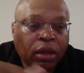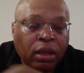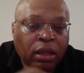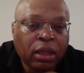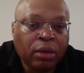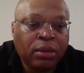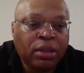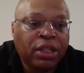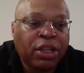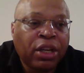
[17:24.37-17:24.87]
they
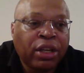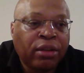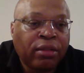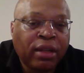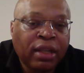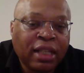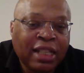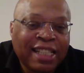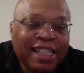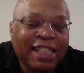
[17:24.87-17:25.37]
were turning
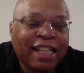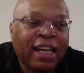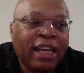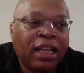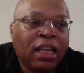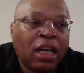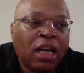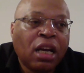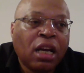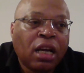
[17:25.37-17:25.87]
around and
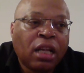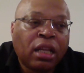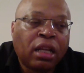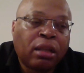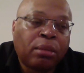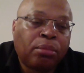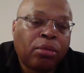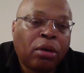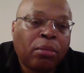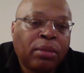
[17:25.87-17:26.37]
saying that
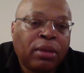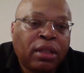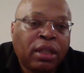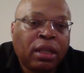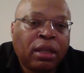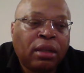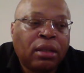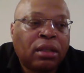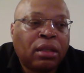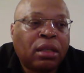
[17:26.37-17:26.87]
the
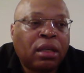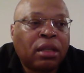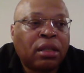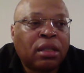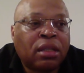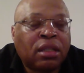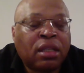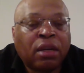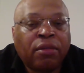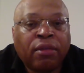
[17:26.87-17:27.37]
property is going to
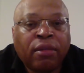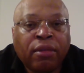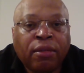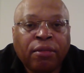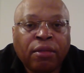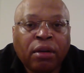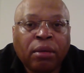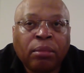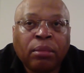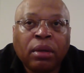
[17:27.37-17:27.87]
suffer
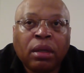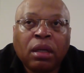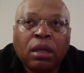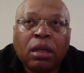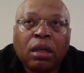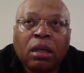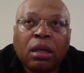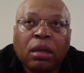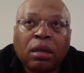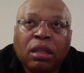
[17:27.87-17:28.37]
from
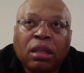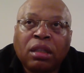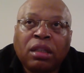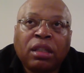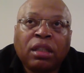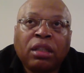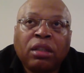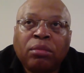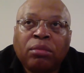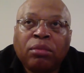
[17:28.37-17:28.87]

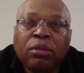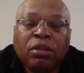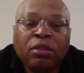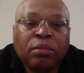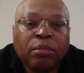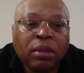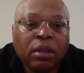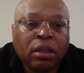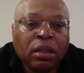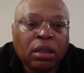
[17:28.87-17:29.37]
continual
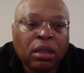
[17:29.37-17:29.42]
movement.